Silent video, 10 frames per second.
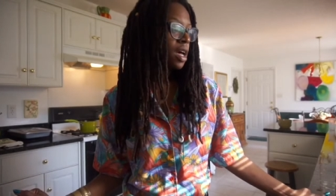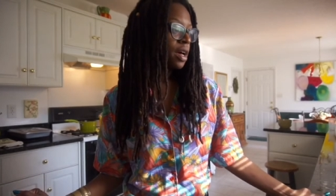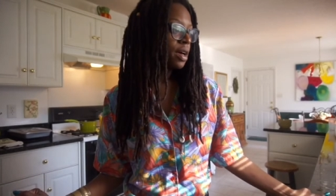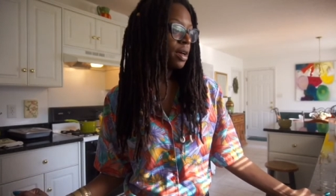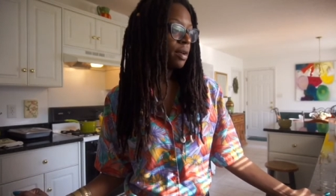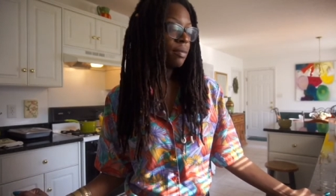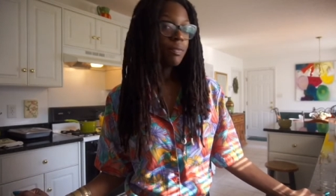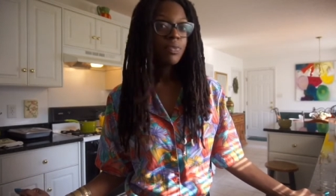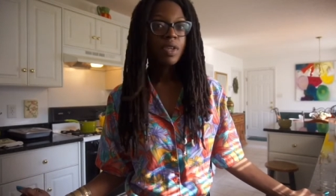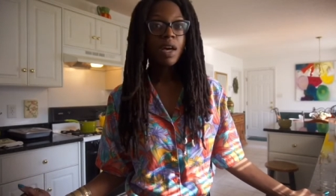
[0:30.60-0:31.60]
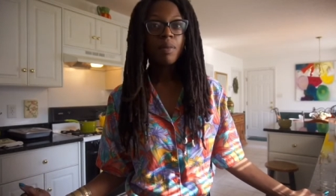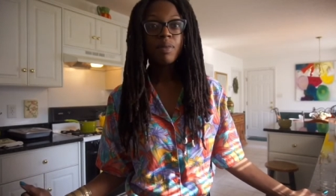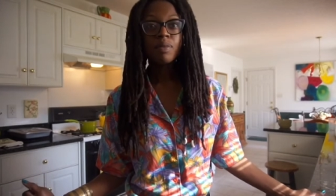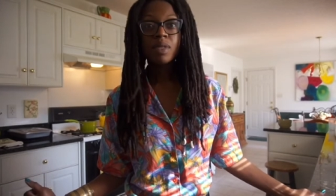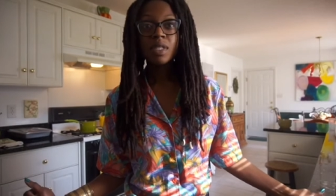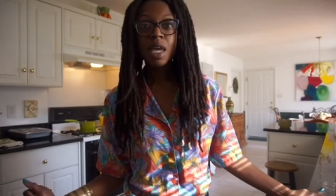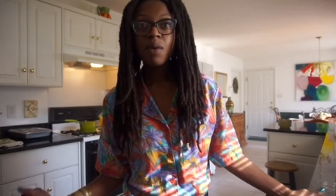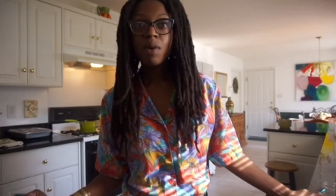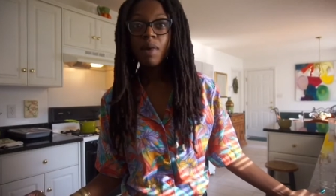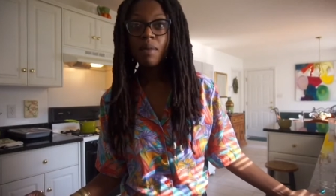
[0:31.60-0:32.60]
Um, I'm
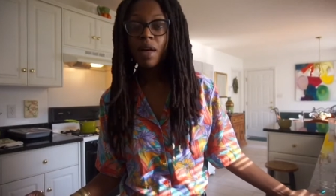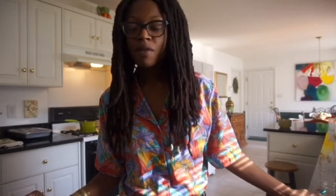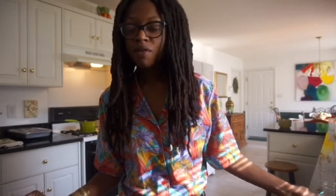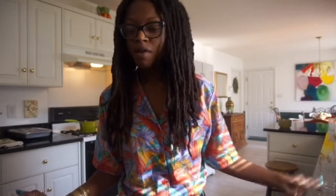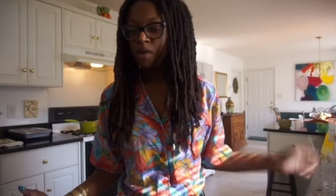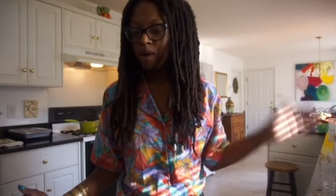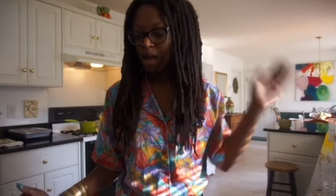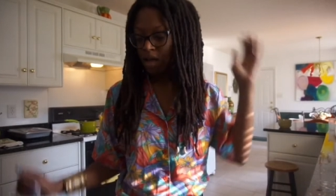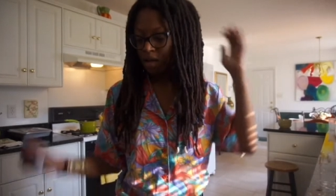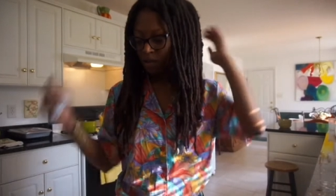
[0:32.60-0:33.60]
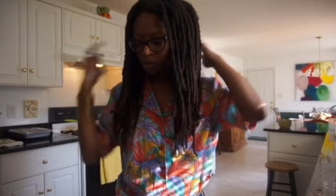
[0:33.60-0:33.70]
staying with my mom for a while